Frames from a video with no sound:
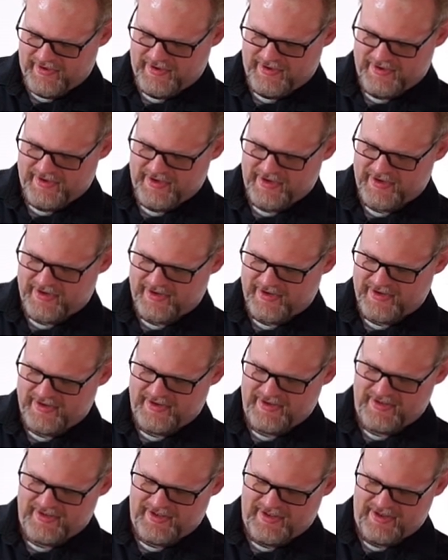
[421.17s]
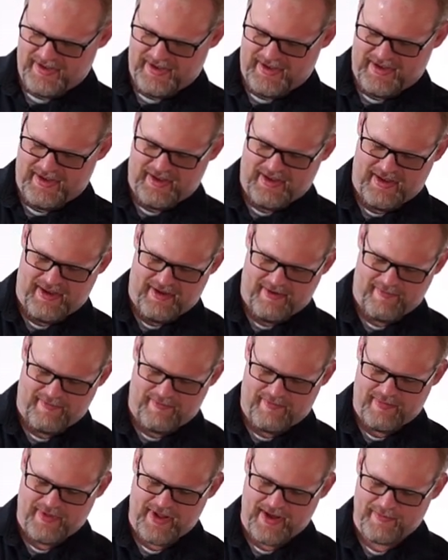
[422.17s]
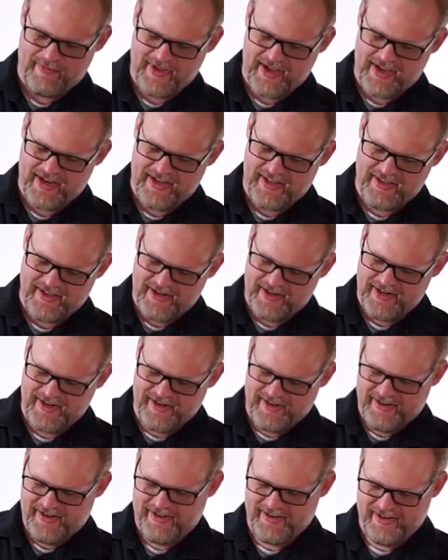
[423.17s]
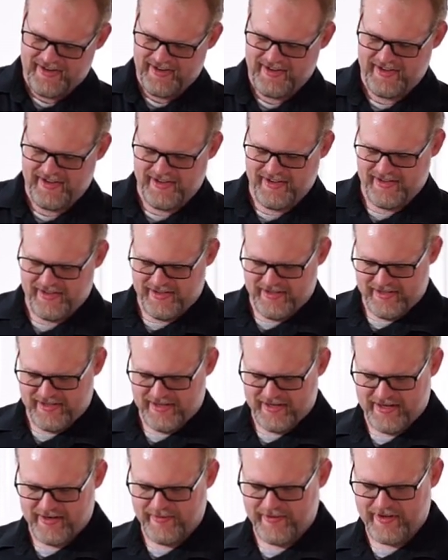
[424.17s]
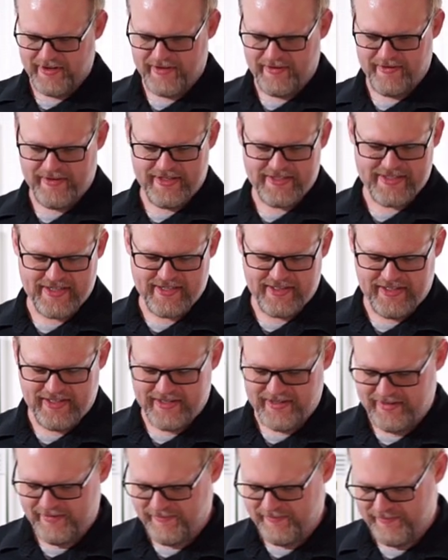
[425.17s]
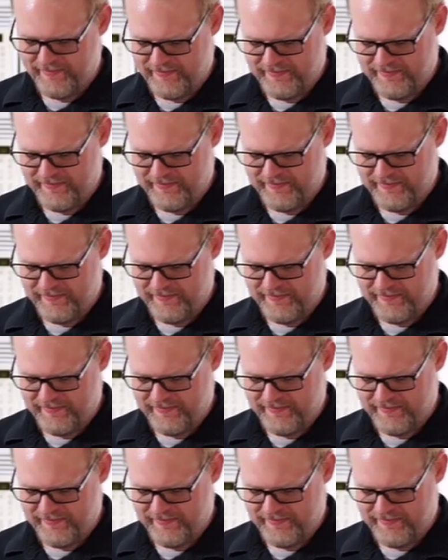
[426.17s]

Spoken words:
Just kind of plop that in there. There we go, easy cleanup.